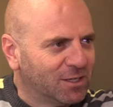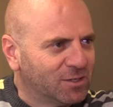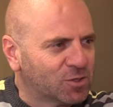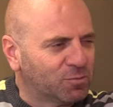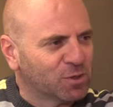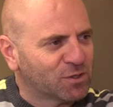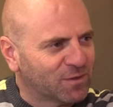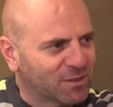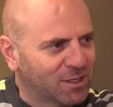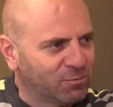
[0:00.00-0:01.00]
So most of
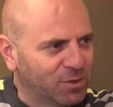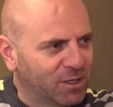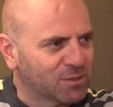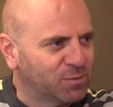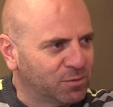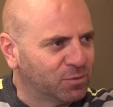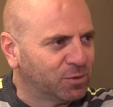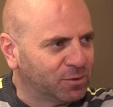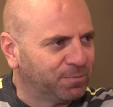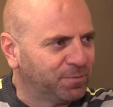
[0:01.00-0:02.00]
the time when you ask
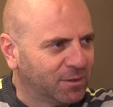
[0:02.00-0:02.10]
people,